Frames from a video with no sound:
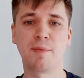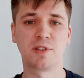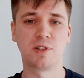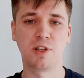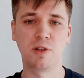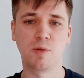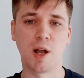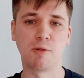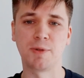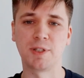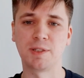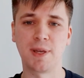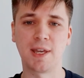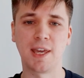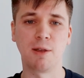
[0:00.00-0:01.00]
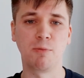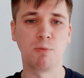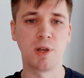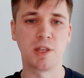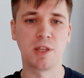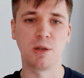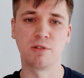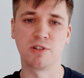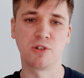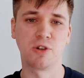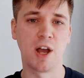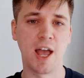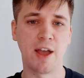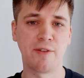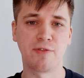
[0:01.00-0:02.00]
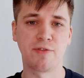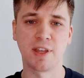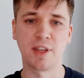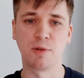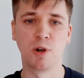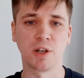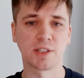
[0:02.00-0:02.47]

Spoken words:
to do and we'll be speaking with you to ensure everything works